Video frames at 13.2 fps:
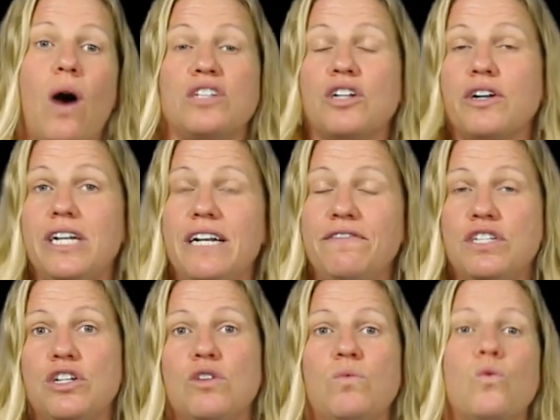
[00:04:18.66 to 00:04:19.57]
alternative
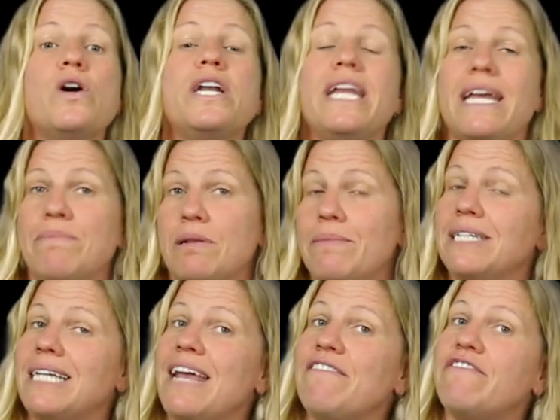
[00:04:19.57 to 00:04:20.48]
2 would
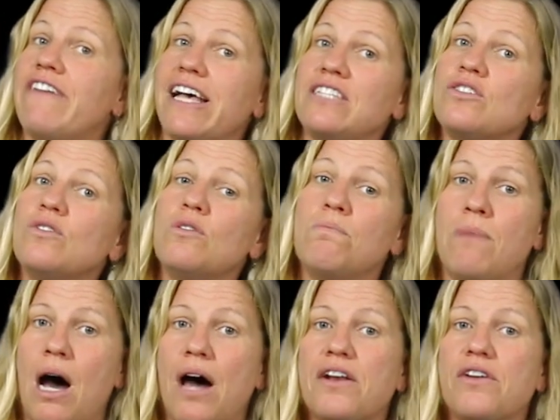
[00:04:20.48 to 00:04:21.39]
implement a vessel
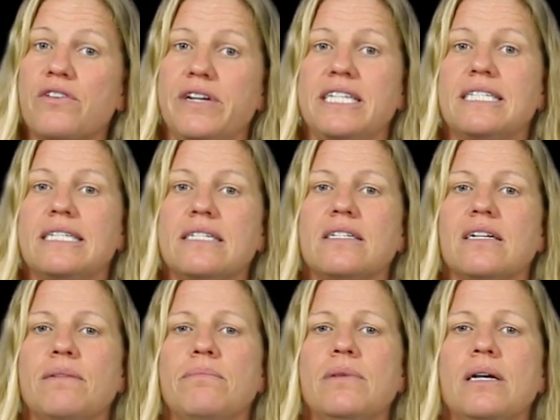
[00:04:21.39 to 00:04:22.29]
monitoring
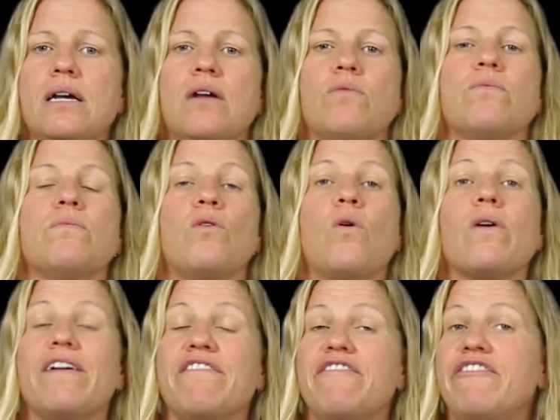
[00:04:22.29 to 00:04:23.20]
system
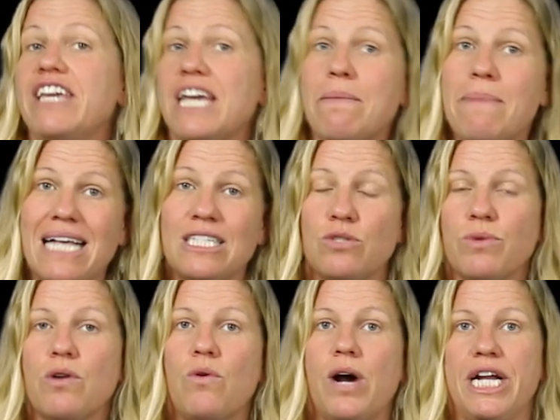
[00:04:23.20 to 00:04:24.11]
or a VMS
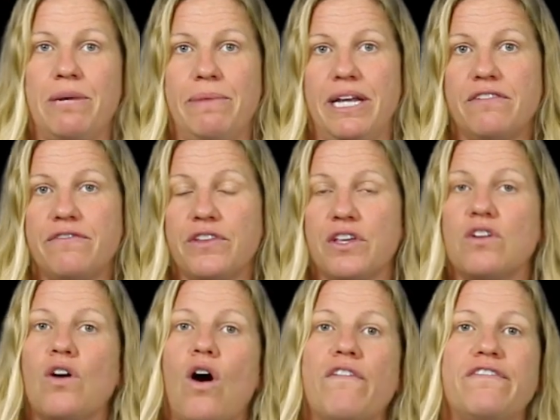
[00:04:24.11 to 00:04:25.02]
requirement for the
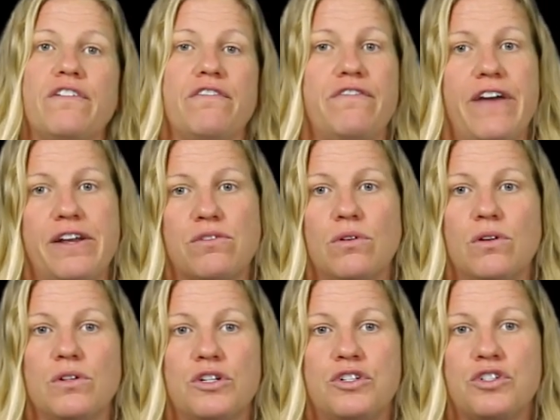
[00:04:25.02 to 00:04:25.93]
Gulf
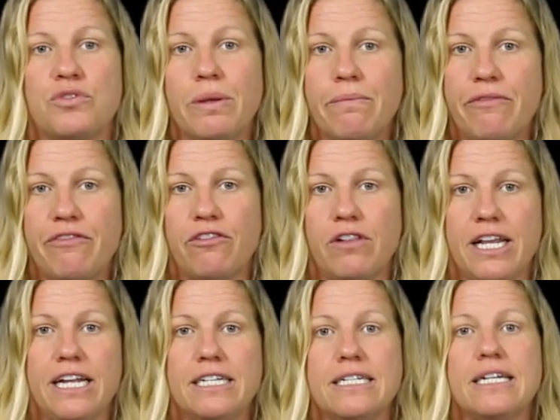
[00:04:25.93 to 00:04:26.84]
federal shrimp
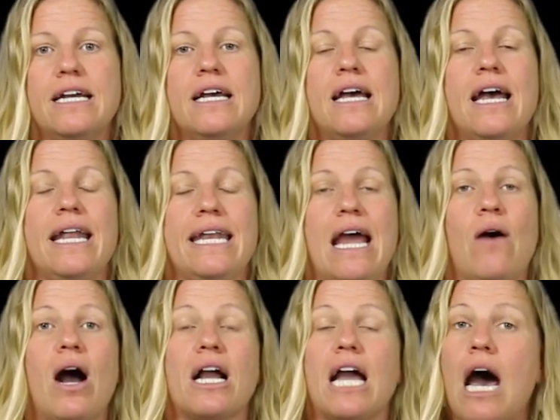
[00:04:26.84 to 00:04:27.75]
fleet.
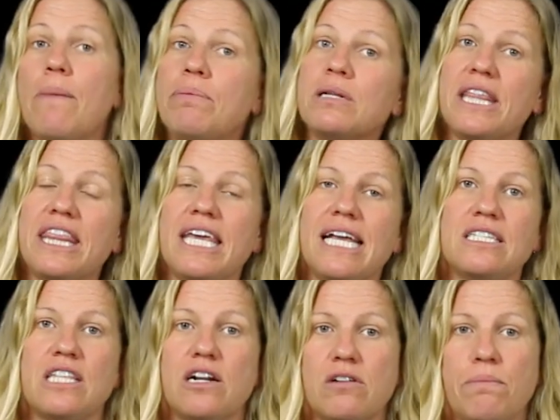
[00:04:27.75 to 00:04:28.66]
Now, a couple of
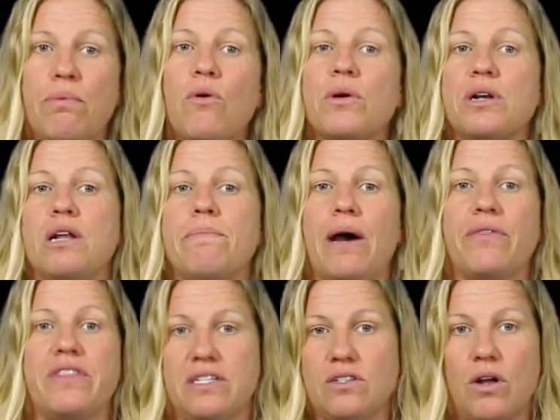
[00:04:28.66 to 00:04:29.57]
things that are important
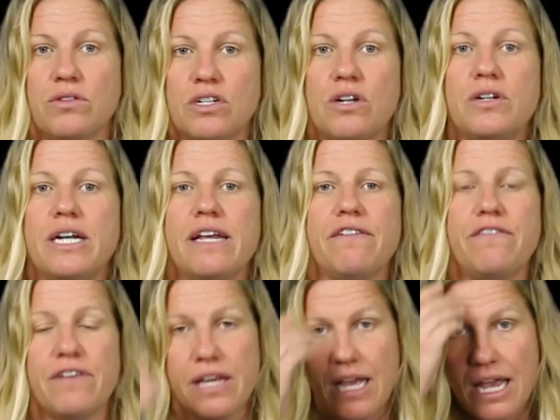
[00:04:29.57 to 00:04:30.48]
about this
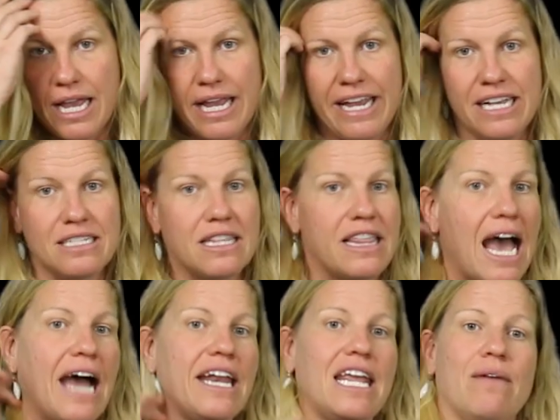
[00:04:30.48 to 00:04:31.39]
alternative is
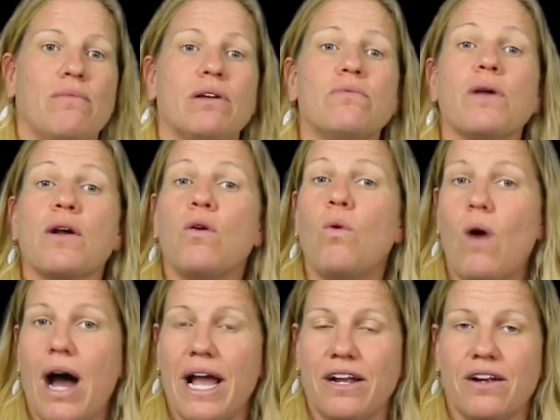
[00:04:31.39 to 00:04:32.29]
that it would
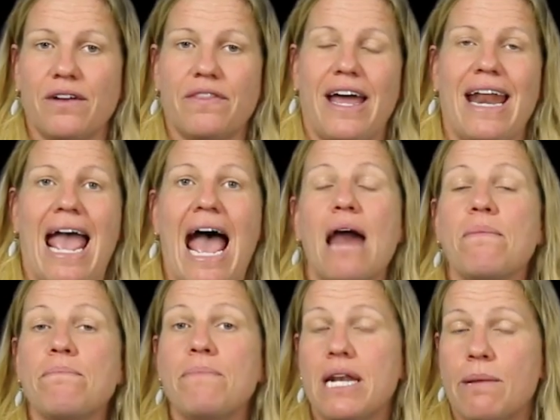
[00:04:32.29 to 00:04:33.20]
require that
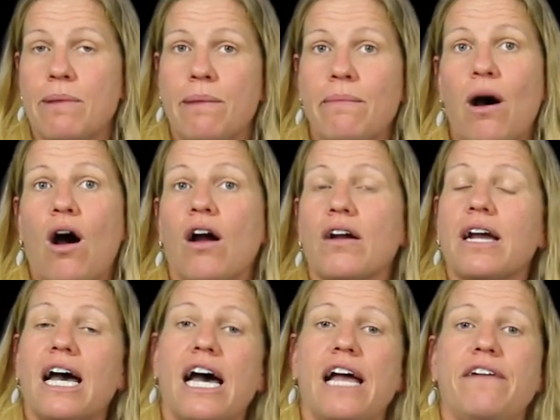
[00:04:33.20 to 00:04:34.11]
at minimum
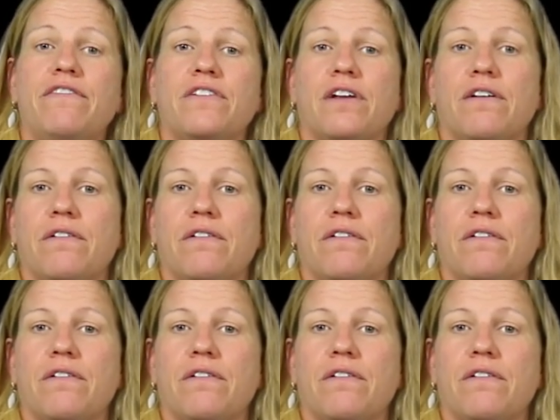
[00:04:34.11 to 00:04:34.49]
archived